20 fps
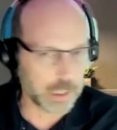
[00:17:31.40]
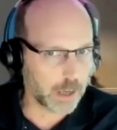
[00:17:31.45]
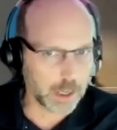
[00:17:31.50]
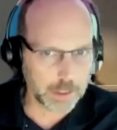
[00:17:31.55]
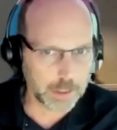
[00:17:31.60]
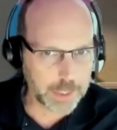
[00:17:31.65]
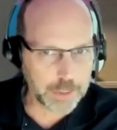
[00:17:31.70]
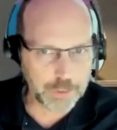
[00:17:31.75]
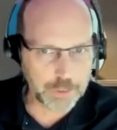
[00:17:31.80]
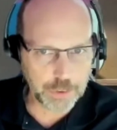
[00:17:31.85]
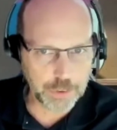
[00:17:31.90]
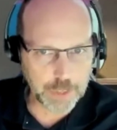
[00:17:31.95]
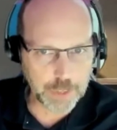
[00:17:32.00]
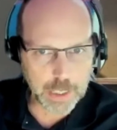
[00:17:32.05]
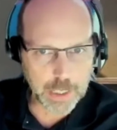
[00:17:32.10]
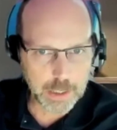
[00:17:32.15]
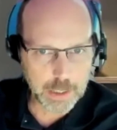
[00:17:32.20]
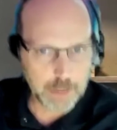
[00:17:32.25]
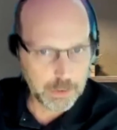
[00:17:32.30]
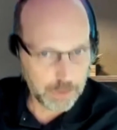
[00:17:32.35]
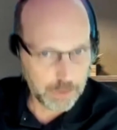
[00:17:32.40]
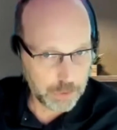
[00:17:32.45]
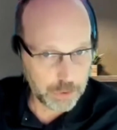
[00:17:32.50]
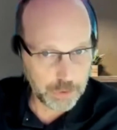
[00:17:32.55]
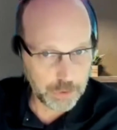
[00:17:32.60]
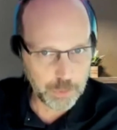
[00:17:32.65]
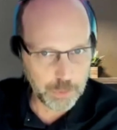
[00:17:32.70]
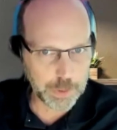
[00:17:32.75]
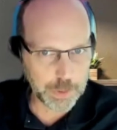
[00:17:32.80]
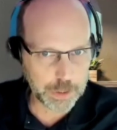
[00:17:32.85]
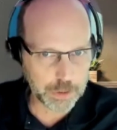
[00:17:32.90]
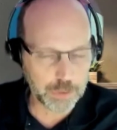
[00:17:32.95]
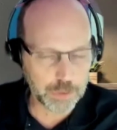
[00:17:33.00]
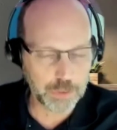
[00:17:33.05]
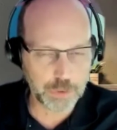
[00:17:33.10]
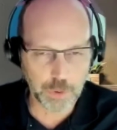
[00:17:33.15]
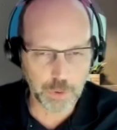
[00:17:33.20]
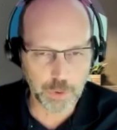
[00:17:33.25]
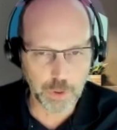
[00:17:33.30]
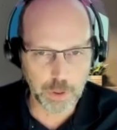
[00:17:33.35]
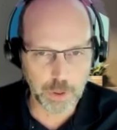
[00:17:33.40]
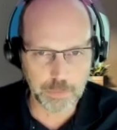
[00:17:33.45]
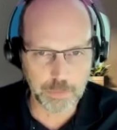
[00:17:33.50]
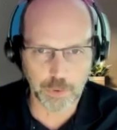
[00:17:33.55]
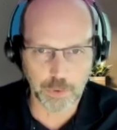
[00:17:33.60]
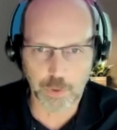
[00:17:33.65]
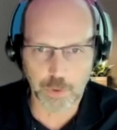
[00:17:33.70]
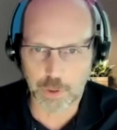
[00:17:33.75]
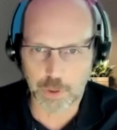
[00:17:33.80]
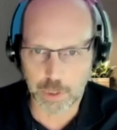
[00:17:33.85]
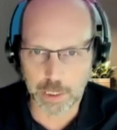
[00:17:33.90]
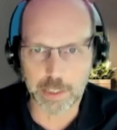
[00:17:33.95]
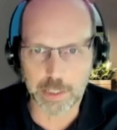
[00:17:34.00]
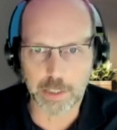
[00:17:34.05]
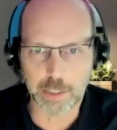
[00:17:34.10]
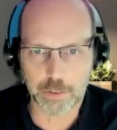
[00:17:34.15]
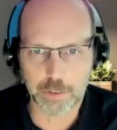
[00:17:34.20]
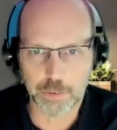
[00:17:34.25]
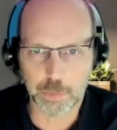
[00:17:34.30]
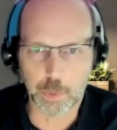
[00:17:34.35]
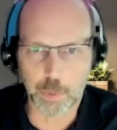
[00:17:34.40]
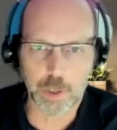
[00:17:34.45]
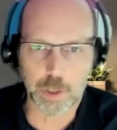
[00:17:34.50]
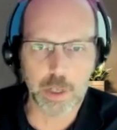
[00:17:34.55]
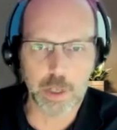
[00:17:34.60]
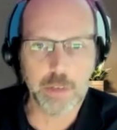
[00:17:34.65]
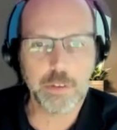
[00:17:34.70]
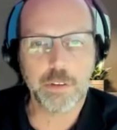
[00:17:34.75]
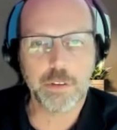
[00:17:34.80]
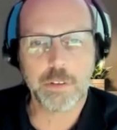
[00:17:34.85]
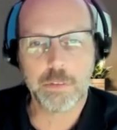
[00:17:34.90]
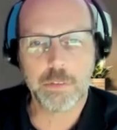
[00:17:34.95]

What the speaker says: other things you can do with ControlUp for Linux workloads?